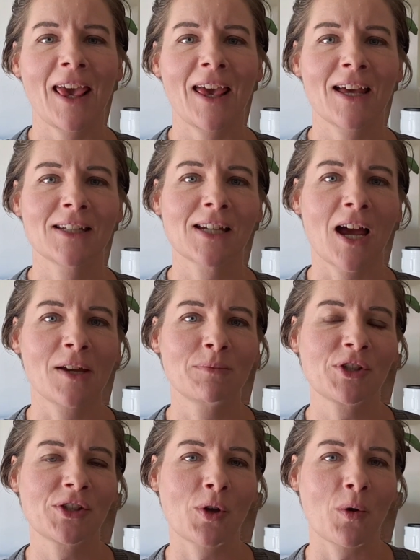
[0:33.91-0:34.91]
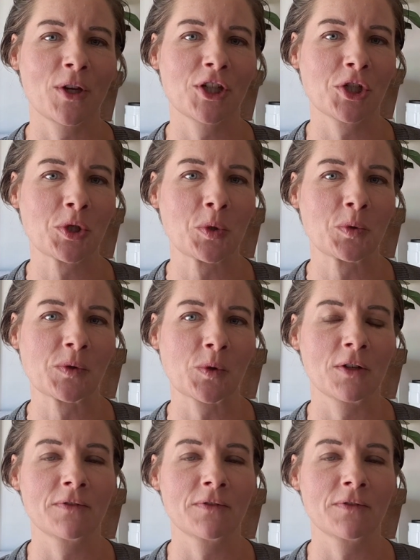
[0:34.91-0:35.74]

and I'm just going to sort of